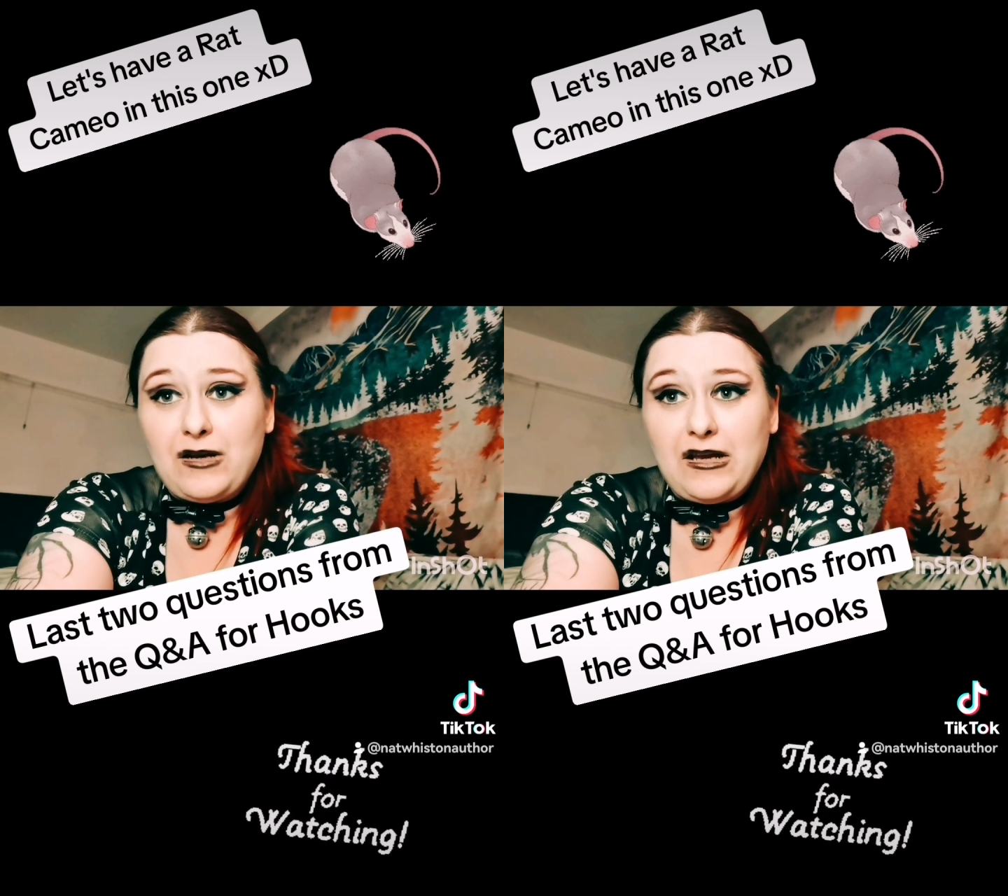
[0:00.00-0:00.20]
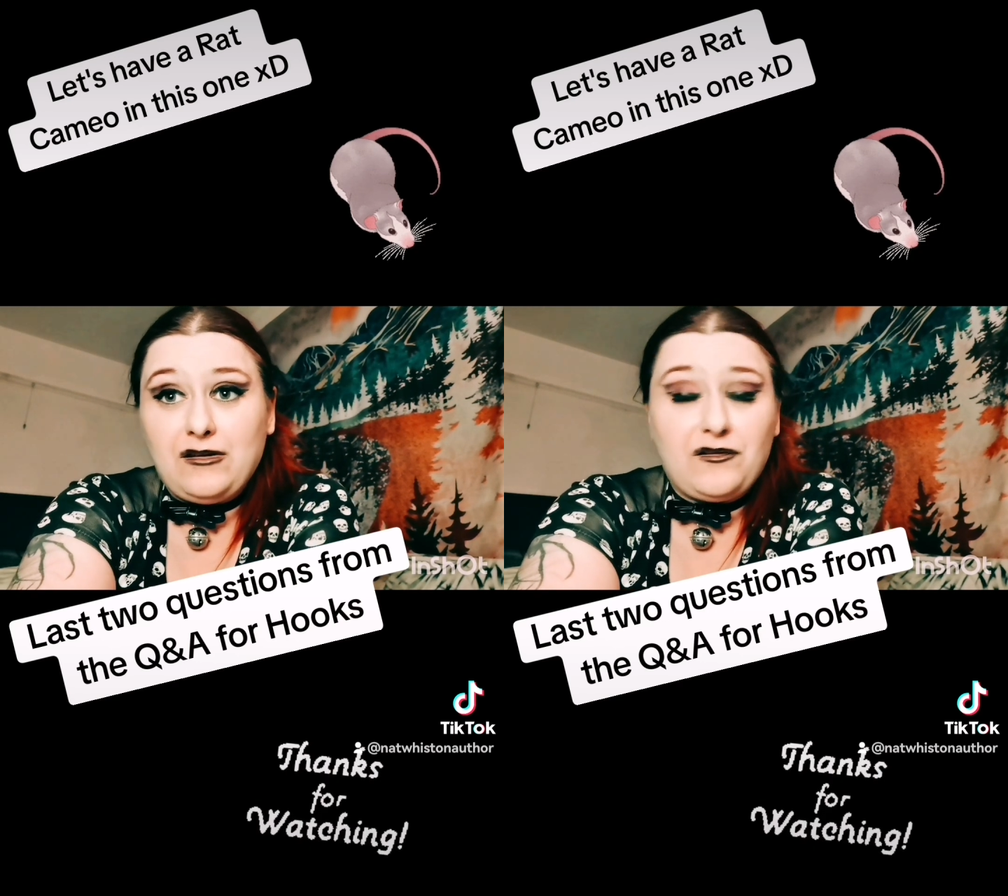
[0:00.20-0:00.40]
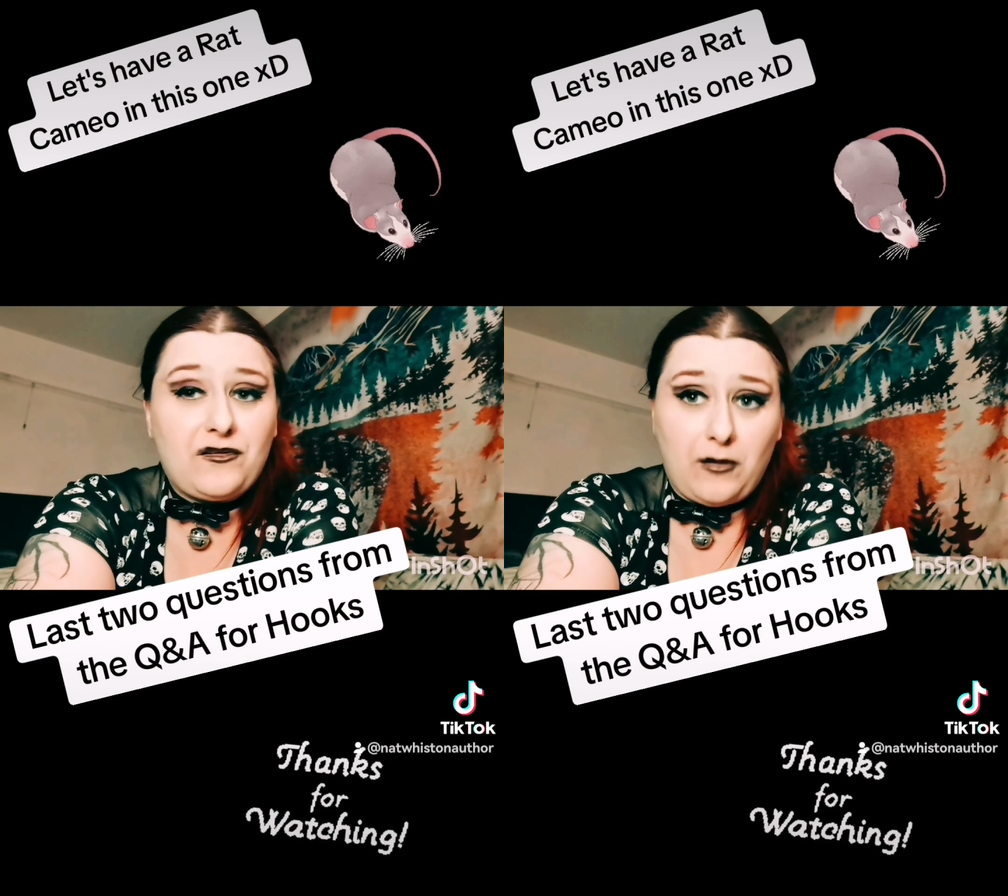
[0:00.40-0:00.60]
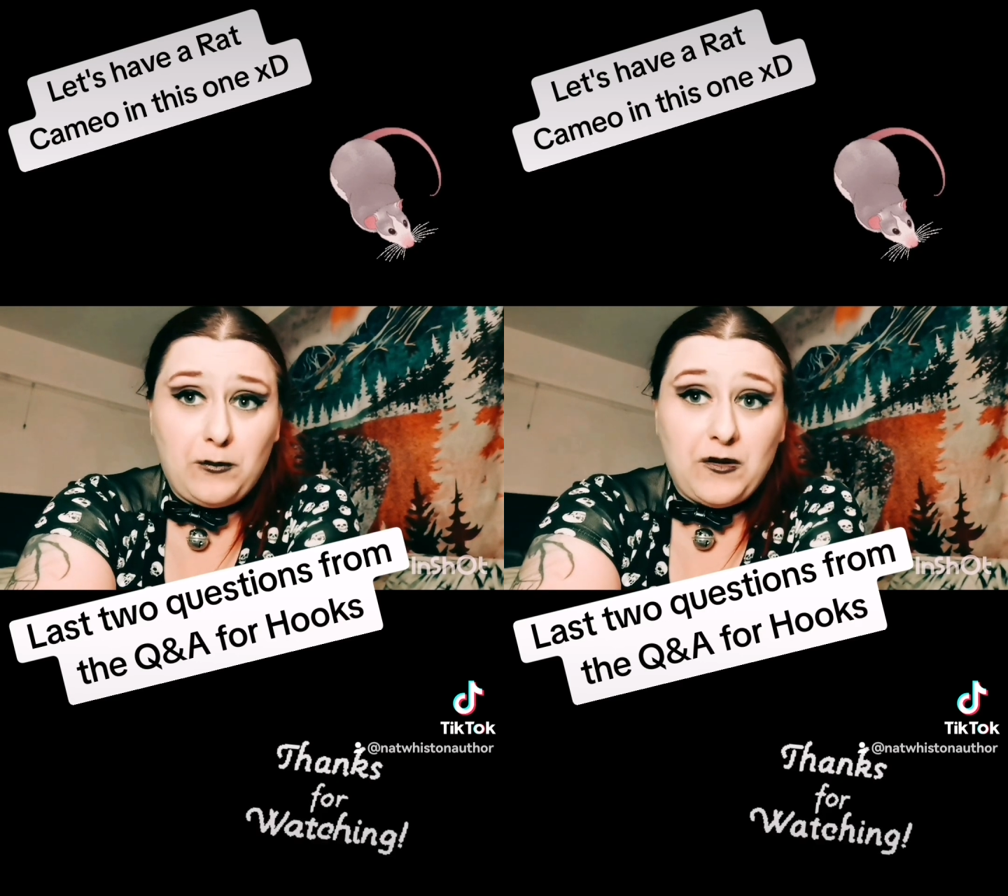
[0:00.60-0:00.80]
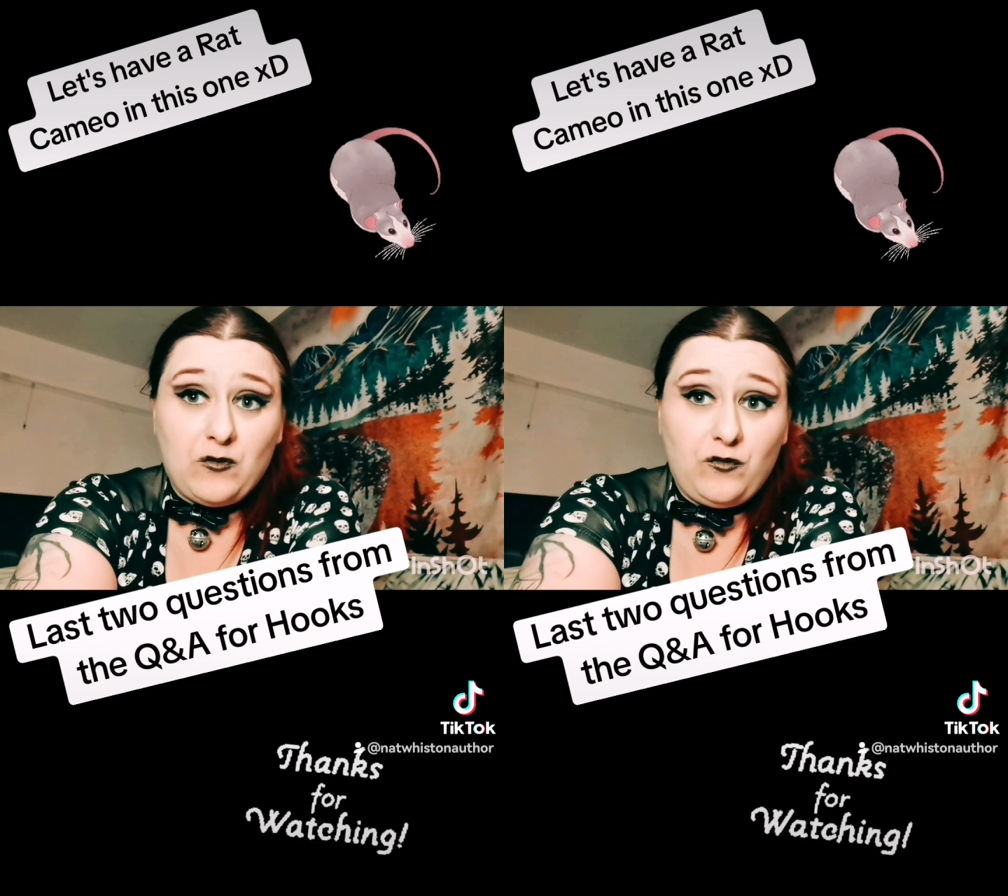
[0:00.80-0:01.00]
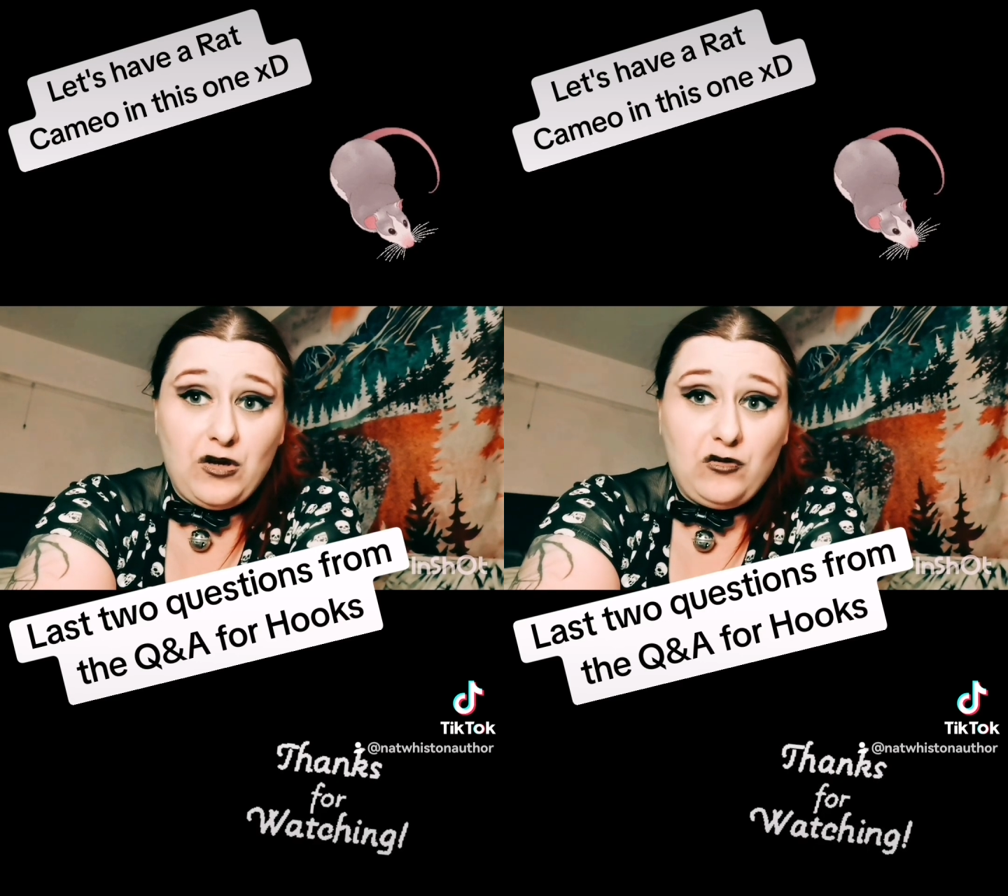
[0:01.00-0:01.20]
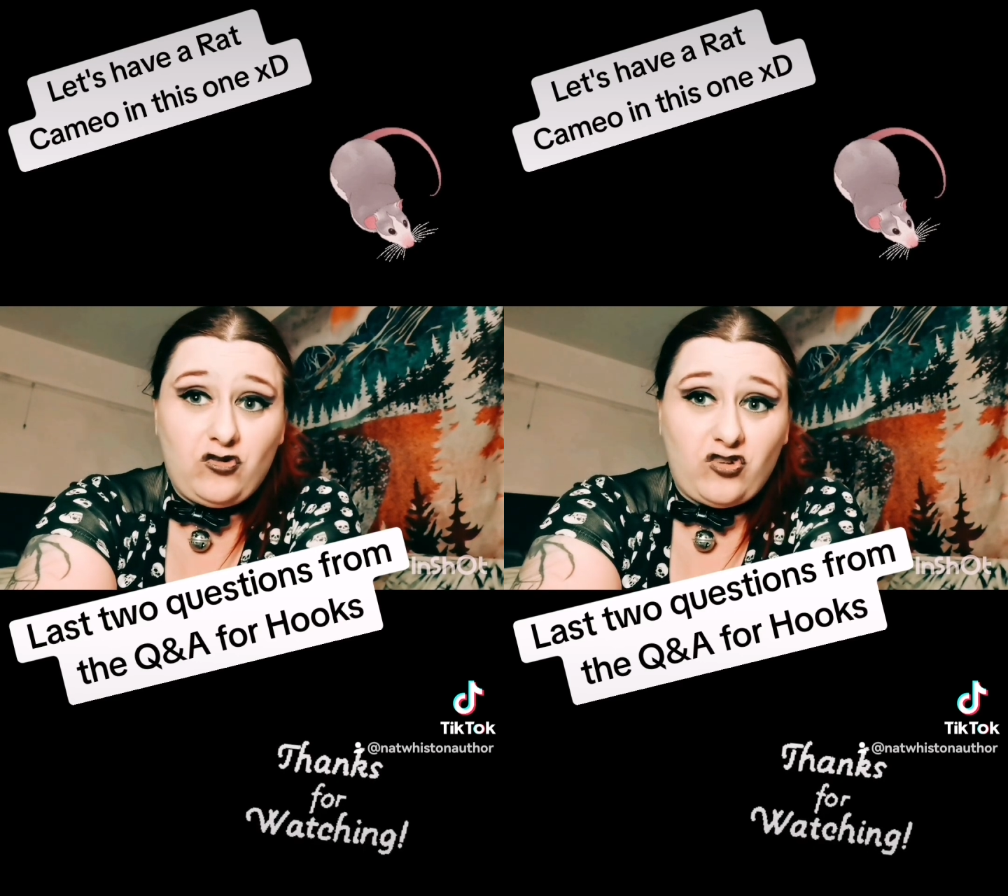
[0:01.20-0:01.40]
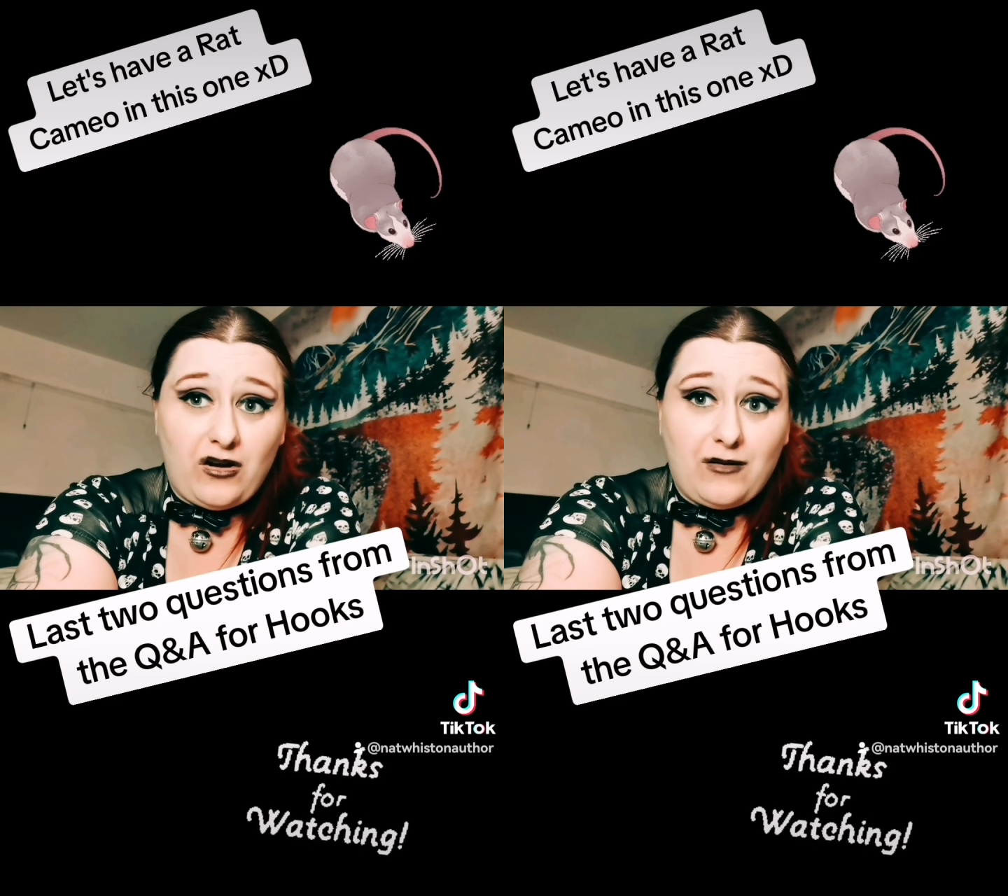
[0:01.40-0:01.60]
a dystopian
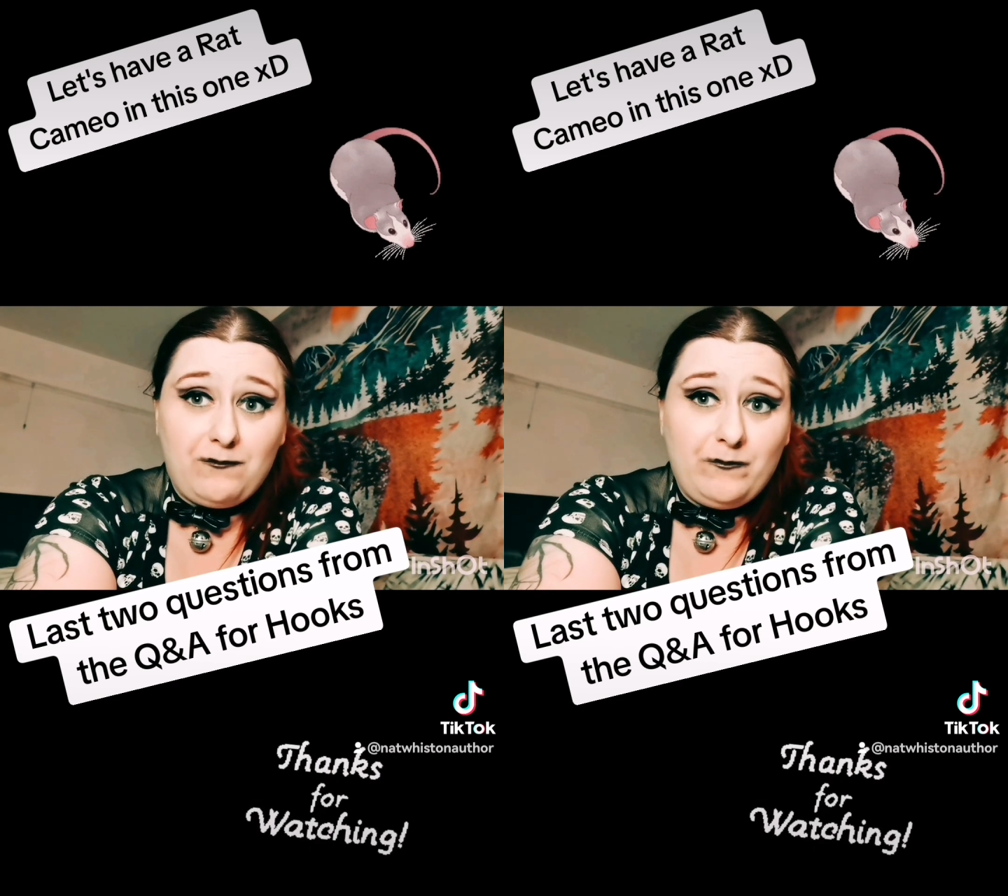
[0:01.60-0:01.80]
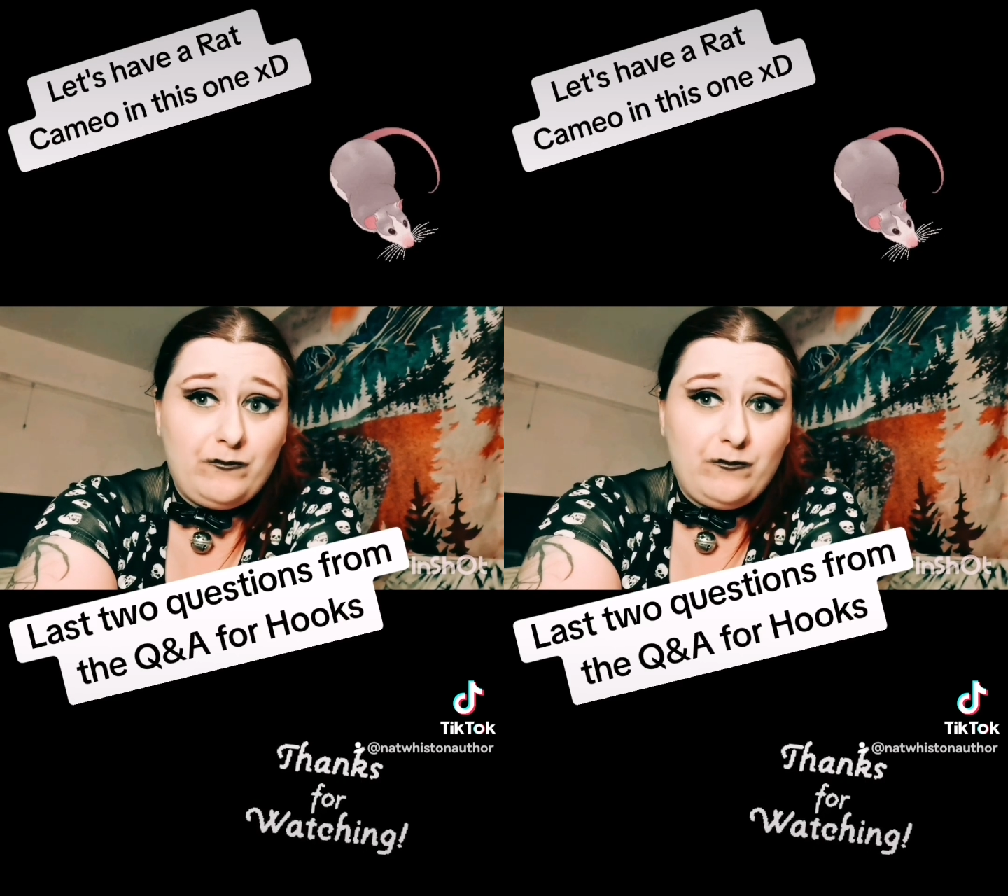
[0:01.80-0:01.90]
future